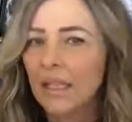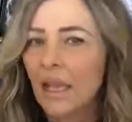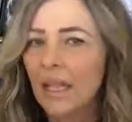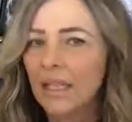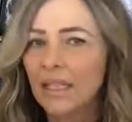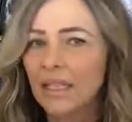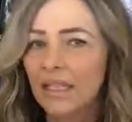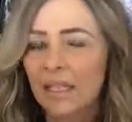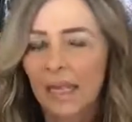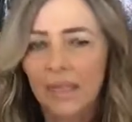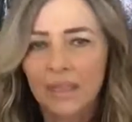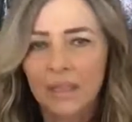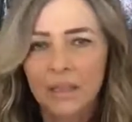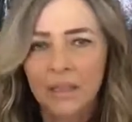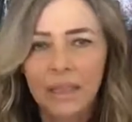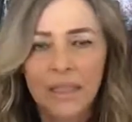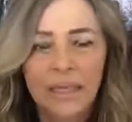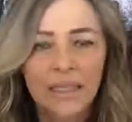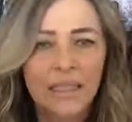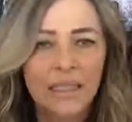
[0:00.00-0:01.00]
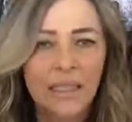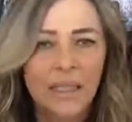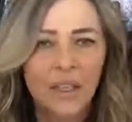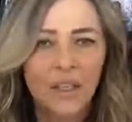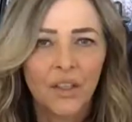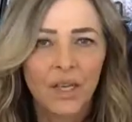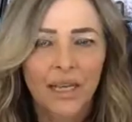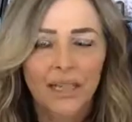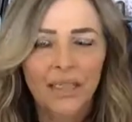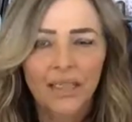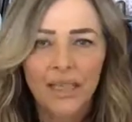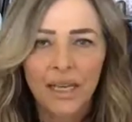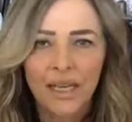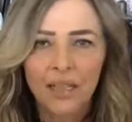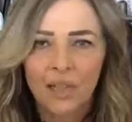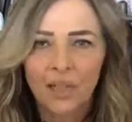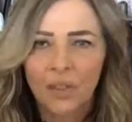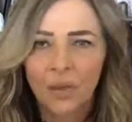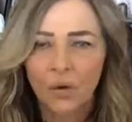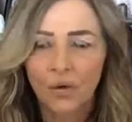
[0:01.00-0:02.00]
Assessment and standardized
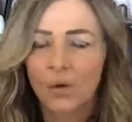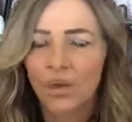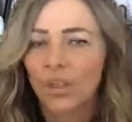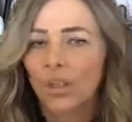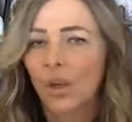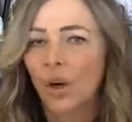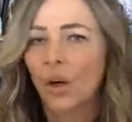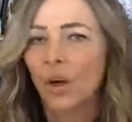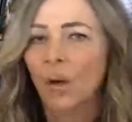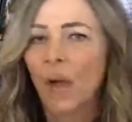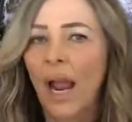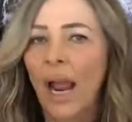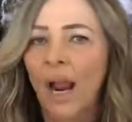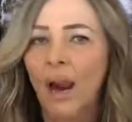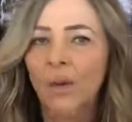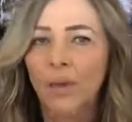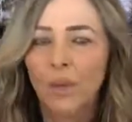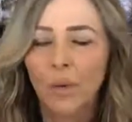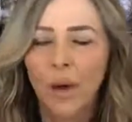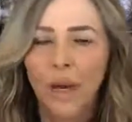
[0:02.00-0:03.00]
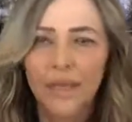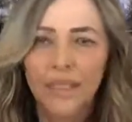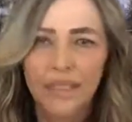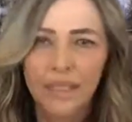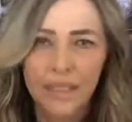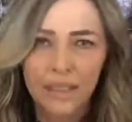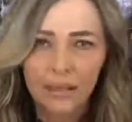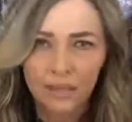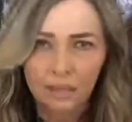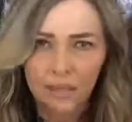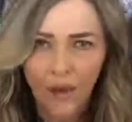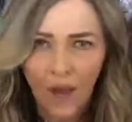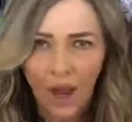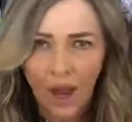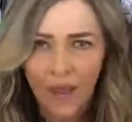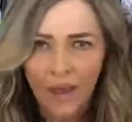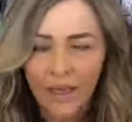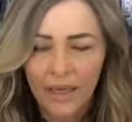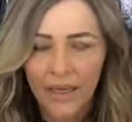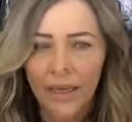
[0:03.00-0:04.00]
test scores are how you
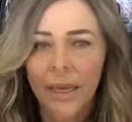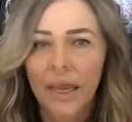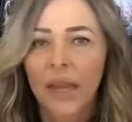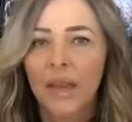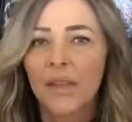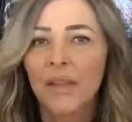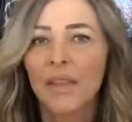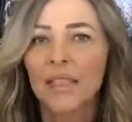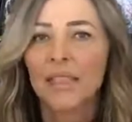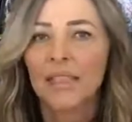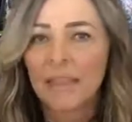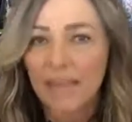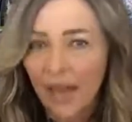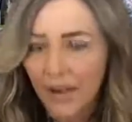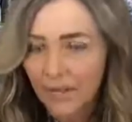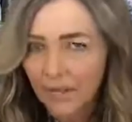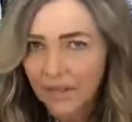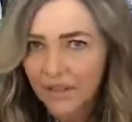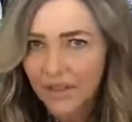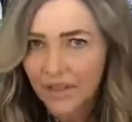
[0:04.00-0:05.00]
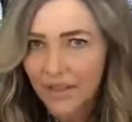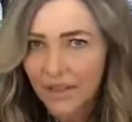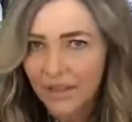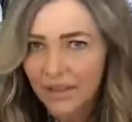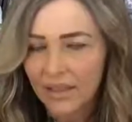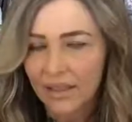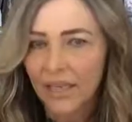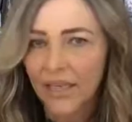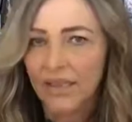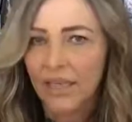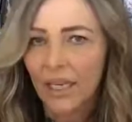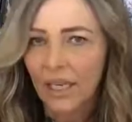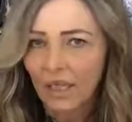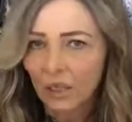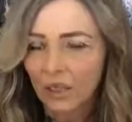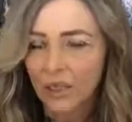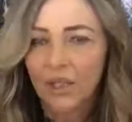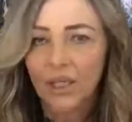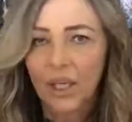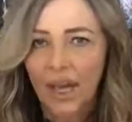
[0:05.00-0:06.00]
identify the deficits that
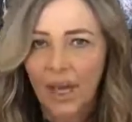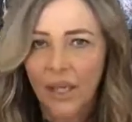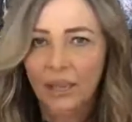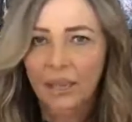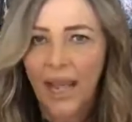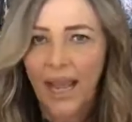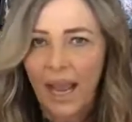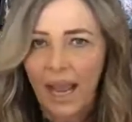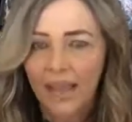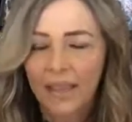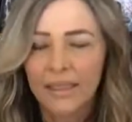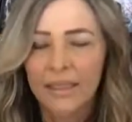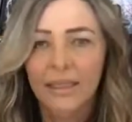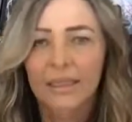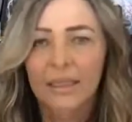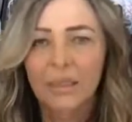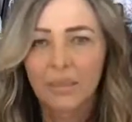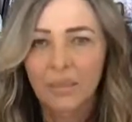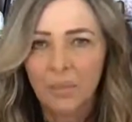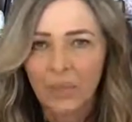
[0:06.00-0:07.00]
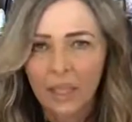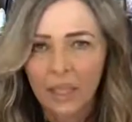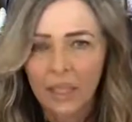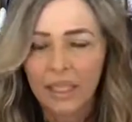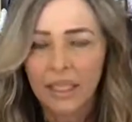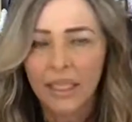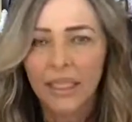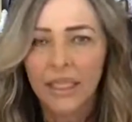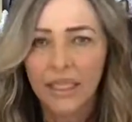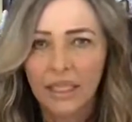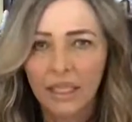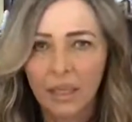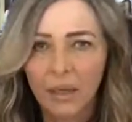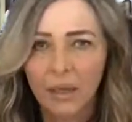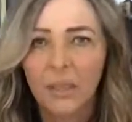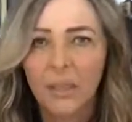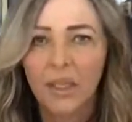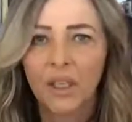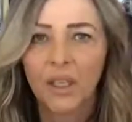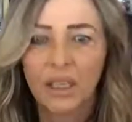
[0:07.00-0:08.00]
your child has that's impeding their
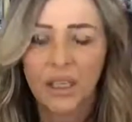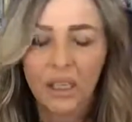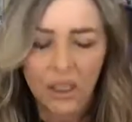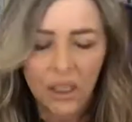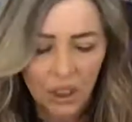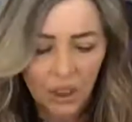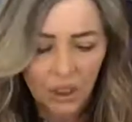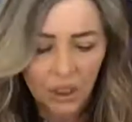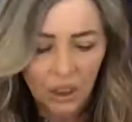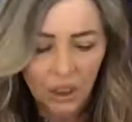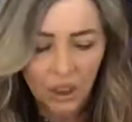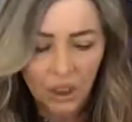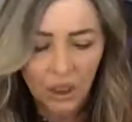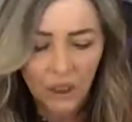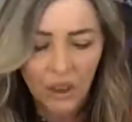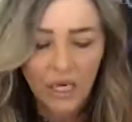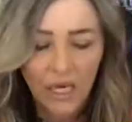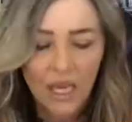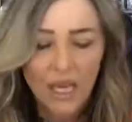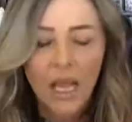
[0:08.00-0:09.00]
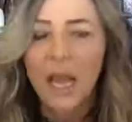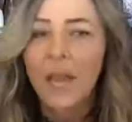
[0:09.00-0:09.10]
ability to learn.